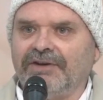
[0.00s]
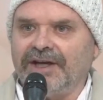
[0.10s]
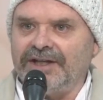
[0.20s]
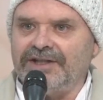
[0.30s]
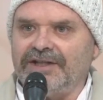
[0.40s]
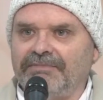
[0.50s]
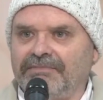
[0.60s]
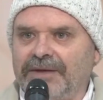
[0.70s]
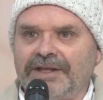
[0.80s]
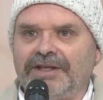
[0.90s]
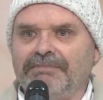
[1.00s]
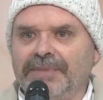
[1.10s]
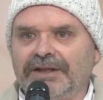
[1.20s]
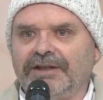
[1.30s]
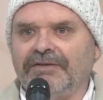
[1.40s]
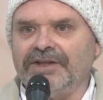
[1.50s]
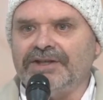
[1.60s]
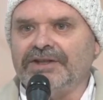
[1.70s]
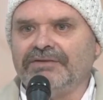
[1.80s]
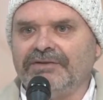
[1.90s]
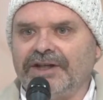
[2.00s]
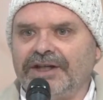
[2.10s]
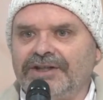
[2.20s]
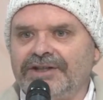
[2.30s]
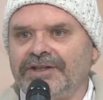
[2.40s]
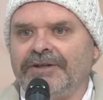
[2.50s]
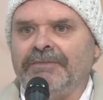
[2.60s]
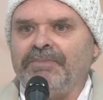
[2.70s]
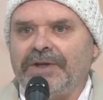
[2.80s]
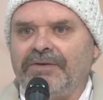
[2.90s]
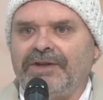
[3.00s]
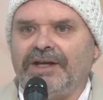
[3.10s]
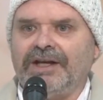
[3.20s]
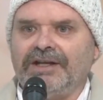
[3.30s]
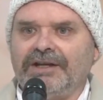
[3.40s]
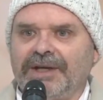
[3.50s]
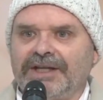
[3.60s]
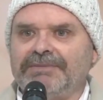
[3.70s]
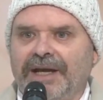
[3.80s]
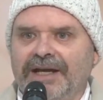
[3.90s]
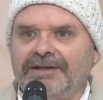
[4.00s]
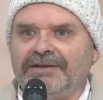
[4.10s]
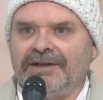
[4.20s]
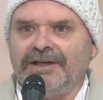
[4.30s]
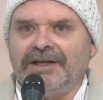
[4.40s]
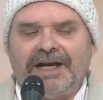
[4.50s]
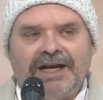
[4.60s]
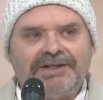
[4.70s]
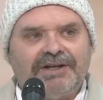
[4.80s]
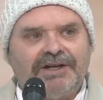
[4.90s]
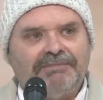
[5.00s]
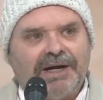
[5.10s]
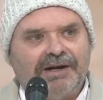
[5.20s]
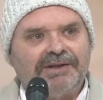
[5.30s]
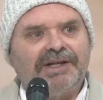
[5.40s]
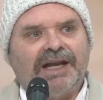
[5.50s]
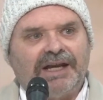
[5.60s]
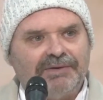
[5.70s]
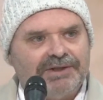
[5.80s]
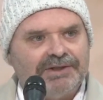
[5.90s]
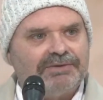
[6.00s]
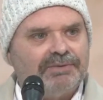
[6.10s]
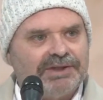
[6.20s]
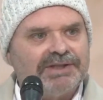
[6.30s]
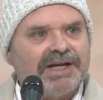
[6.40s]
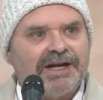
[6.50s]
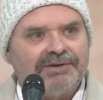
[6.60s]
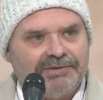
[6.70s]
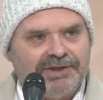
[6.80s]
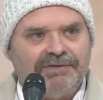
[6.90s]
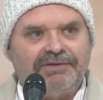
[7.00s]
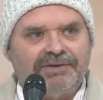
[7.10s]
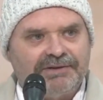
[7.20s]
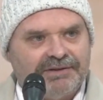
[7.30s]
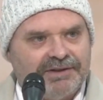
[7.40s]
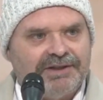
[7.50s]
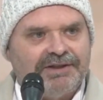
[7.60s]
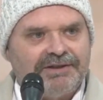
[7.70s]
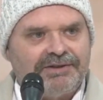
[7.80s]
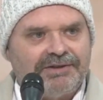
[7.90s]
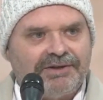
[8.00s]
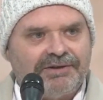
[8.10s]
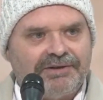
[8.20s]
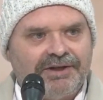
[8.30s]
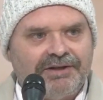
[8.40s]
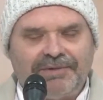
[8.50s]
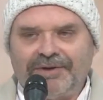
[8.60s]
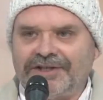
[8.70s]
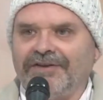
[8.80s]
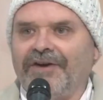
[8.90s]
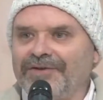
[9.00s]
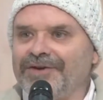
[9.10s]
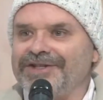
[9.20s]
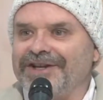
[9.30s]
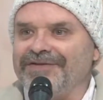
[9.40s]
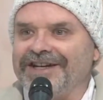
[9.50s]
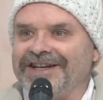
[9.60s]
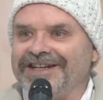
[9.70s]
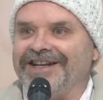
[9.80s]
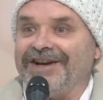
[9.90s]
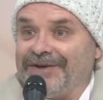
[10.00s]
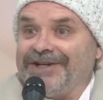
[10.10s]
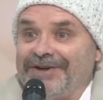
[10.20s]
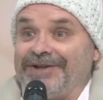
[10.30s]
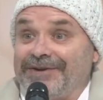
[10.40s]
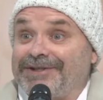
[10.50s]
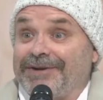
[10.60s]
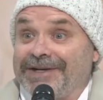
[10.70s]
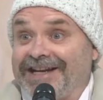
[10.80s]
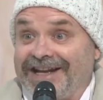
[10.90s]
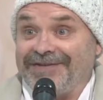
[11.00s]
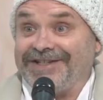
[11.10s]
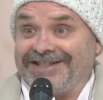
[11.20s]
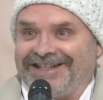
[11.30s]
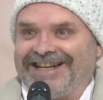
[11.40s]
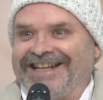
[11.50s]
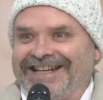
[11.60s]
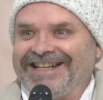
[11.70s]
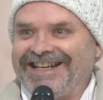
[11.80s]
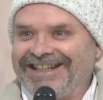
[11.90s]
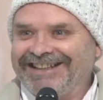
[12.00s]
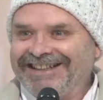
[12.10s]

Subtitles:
Age, maybe the middle of the Silver Age, if the kingdom expanded outside of Bharat, the languages would start to differ. Because of course even in India, we know there are so many languages in India.